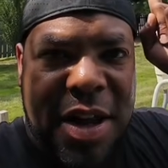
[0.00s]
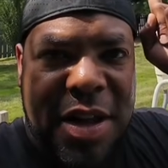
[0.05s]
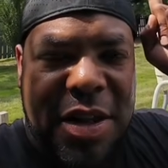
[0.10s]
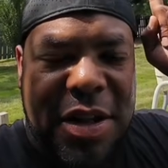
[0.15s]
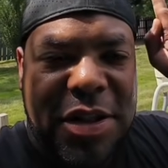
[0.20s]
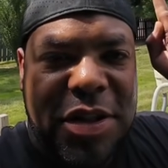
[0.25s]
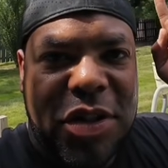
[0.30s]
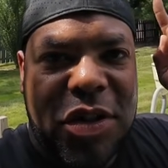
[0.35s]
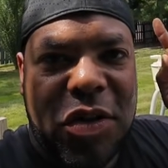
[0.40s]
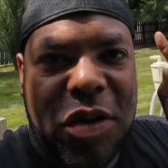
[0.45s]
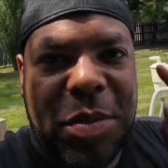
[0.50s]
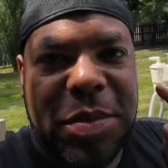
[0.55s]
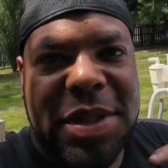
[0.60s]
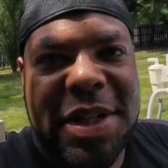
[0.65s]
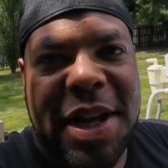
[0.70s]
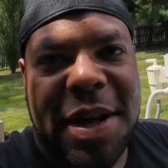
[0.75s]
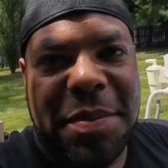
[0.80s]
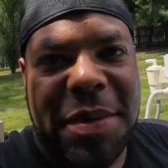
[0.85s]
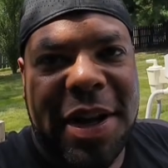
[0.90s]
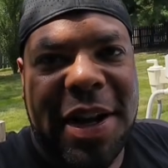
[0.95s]
The storm's
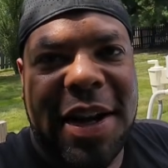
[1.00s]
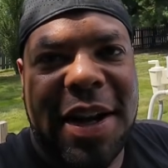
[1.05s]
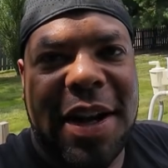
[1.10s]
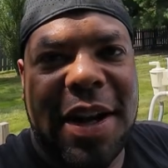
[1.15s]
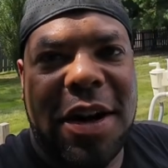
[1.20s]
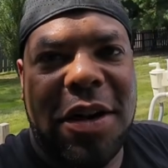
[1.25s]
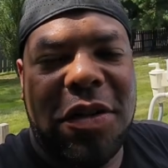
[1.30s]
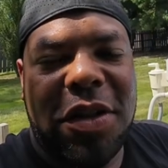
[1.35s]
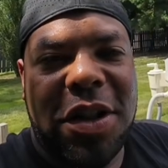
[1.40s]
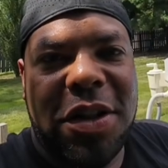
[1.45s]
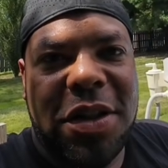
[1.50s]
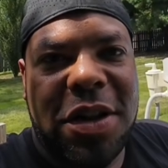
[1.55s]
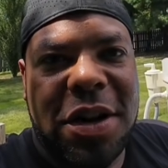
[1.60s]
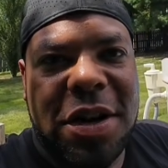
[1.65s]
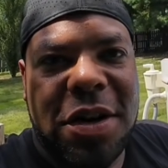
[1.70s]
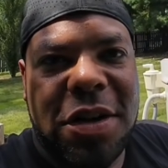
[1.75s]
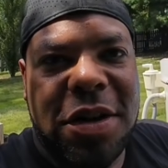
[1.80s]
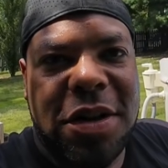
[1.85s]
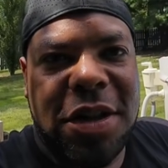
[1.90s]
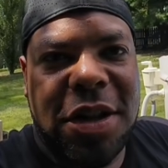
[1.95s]
coming. I can hear the
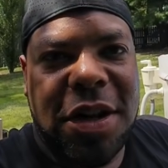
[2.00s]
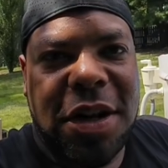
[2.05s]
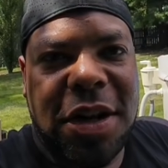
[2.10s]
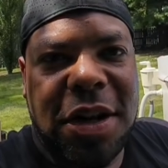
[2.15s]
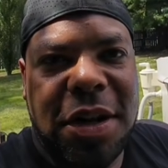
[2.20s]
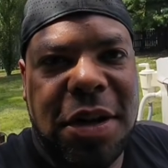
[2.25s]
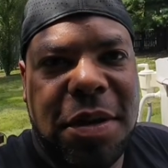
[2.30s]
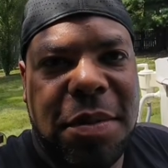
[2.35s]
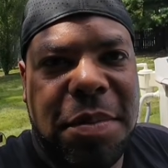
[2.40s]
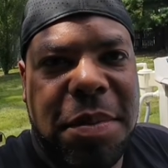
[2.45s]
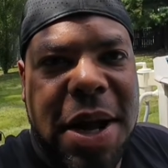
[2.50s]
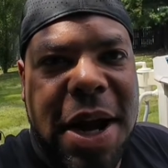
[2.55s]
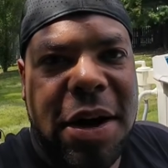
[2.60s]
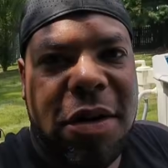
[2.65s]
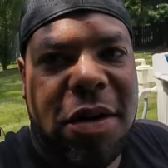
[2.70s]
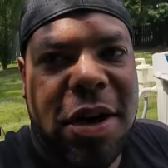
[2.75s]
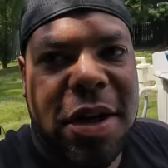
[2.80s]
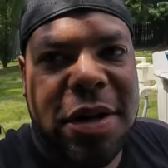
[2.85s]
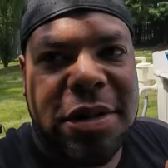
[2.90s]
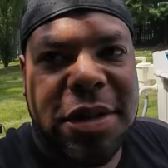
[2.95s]
thunder in the
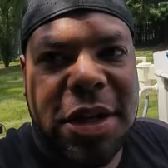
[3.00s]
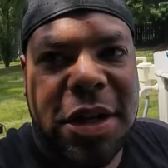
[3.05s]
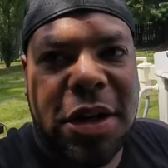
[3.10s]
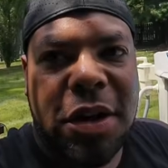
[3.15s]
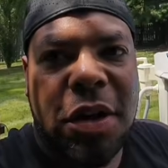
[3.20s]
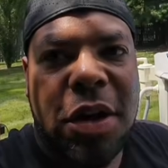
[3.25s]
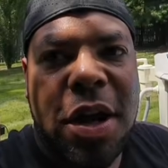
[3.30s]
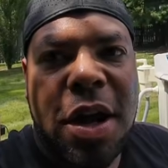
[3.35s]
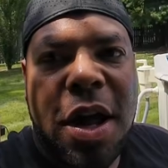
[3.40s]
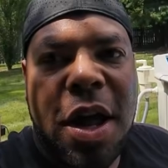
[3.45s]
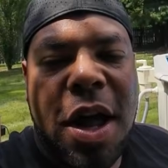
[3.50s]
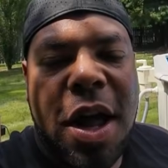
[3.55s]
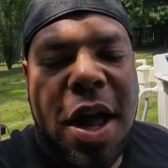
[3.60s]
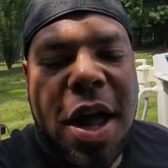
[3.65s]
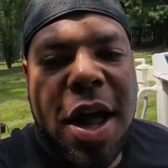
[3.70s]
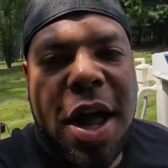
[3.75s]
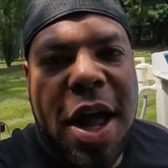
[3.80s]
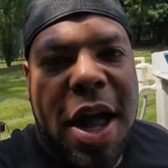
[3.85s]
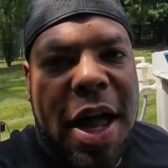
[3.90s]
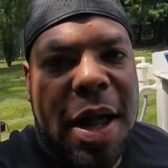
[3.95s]
background, so
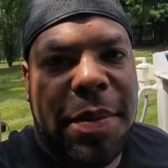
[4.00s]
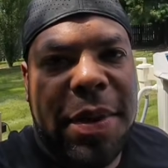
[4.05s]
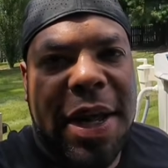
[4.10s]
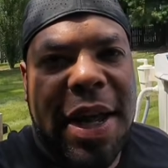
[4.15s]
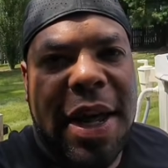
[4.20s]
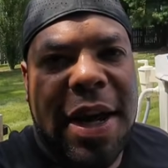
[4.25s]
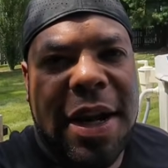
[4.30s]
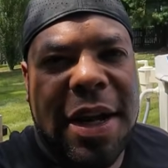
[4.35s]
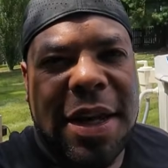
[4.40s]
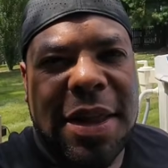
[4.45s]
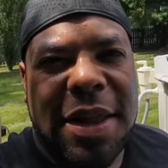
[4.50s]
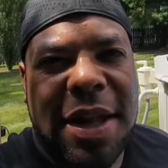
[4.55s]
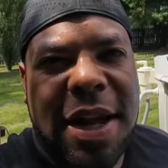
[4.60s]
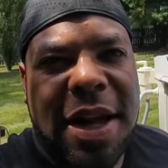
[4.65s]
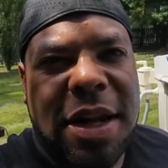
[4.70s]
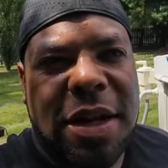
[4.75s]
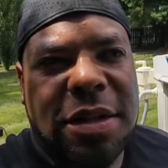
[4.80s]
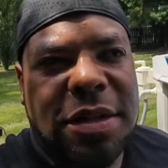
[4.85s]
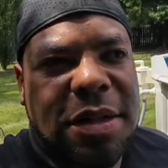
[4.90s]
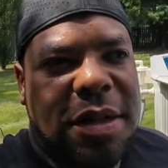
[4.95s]
I'll be heading in the
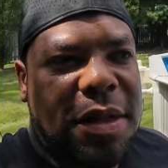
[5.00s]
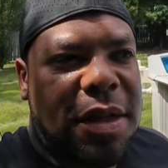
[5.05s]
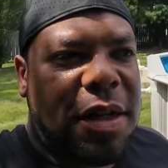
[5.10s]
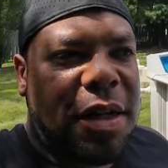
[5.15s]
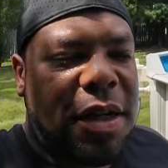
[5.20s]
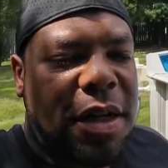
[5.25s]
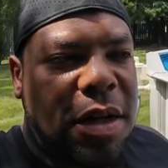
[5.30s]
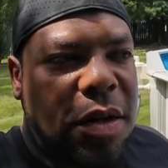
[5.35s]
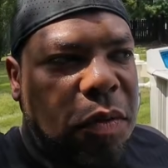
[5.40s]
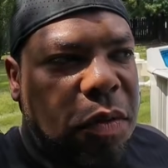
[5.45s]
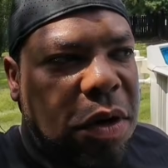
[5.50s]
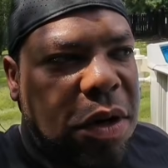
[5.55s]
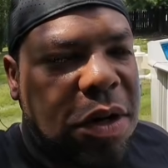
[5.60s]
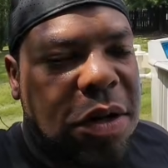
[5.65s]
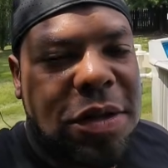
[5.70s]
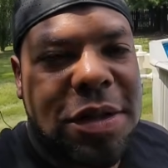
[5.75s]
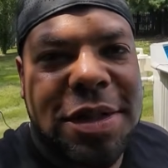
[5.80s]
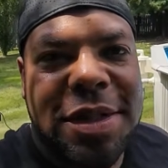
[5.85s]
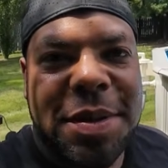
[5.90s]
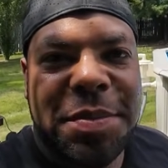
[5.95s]
house to work
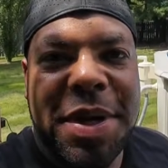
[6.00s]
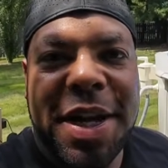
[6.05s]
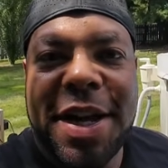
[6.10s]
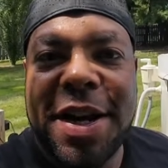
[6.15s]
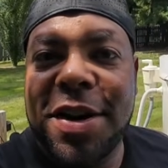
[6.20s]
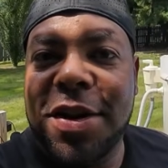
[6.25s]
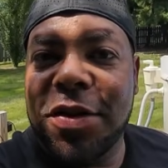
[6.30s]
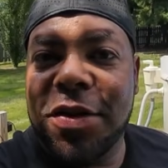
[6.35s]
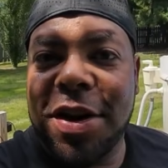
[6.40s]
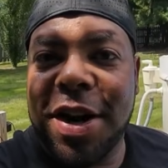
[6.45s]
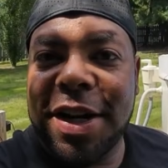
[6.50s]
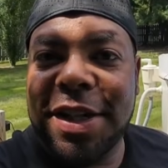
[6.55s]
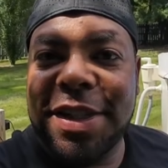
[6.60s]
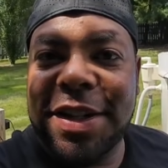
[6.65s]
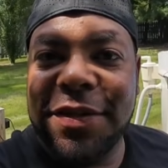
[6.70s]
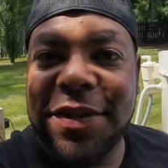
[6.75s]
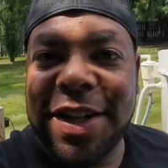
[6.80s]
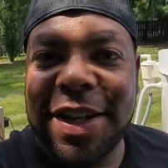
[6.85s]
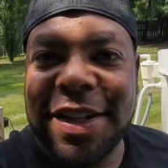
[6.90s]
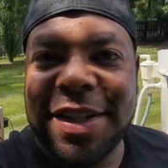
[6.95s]
on some indoor
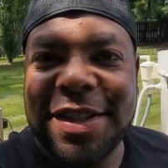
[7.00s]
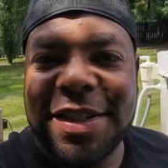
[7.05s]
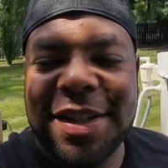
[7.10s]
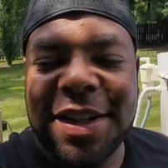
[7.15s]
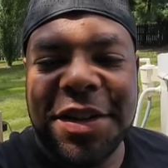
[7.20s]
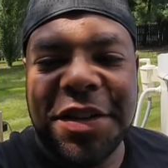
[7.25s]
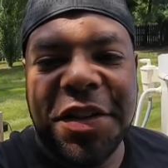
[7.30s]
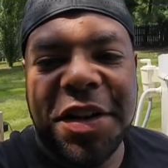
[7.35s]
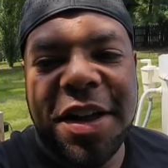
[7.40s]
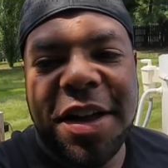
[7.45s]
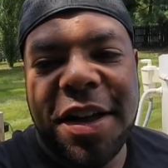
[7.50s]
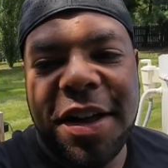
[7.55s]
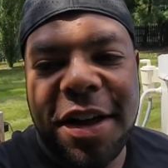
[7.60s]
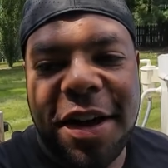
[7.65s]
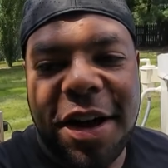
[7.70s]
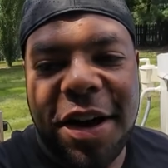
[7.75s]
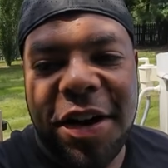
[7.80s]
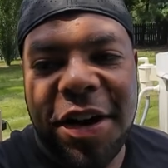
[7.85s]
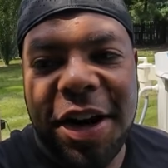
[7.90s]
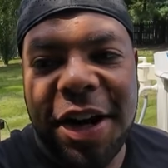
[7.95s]
activities. So,
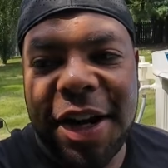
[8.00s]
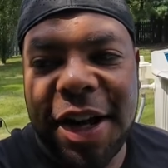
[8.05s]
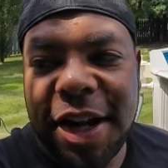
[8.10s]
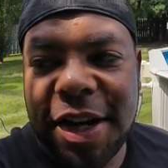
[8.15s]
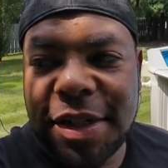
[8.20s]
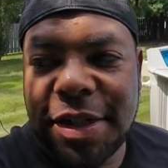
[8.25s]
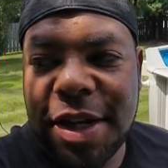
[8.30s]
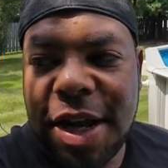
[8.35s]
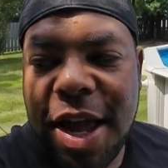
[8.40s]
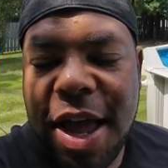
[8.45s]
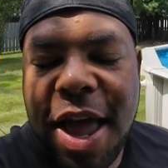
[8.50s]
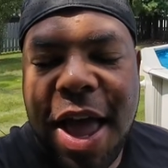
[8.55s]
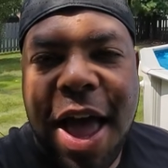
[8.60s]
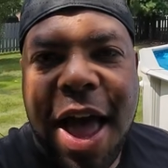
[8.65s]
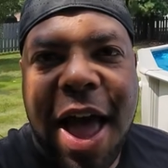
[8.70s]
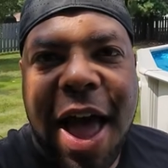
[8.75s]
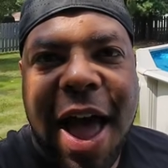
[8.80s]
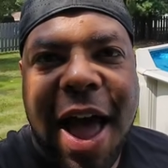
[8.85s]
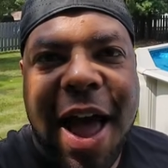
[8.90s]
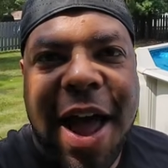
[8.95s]
alright guys,
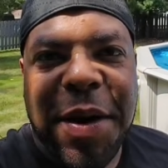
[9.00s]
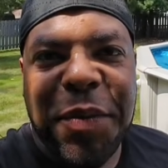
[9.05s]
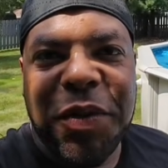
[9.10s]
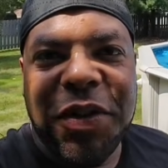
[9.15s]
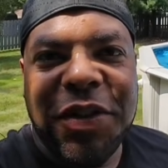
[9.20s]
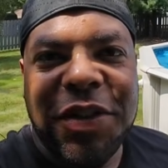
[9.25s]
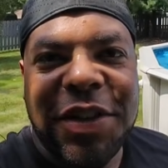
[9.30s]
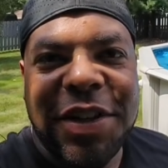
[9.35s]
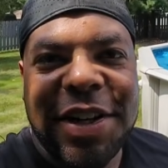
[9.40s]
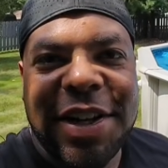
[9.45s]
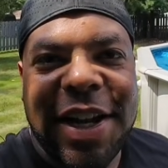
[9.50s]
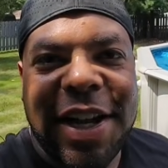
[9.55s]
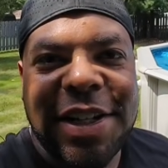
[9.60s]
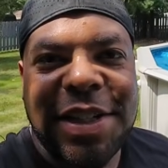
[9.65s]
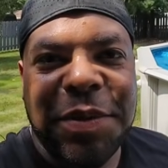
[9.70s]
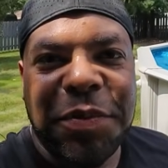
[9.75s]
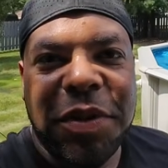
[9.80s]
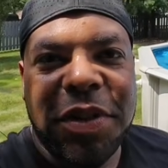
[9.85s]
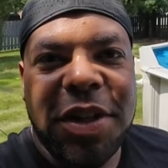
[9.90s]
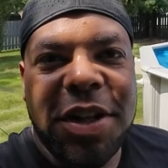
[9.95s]
I will
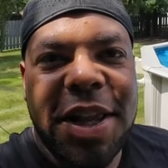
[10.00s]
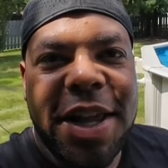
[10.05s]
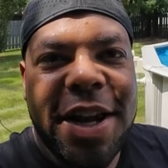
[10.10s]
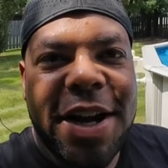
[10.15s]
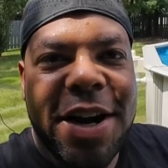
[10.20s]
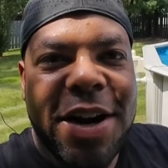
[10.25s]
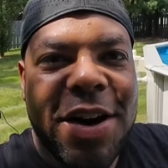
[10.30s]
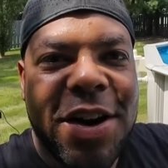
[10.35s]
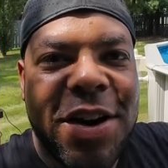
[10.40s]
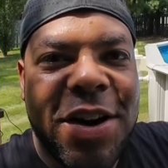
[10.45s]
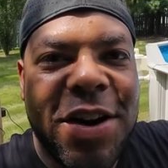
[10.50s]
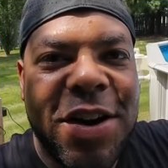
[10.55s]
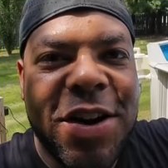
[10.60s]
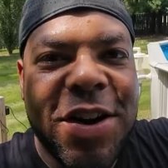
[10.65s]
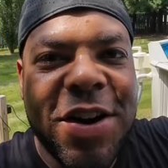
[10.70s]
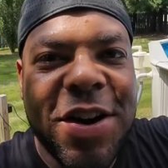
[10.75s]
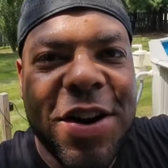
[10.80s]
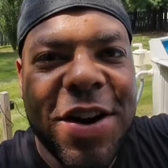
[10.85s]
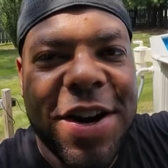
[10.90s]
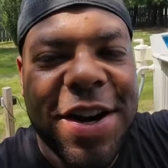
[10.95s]
catch up with you later.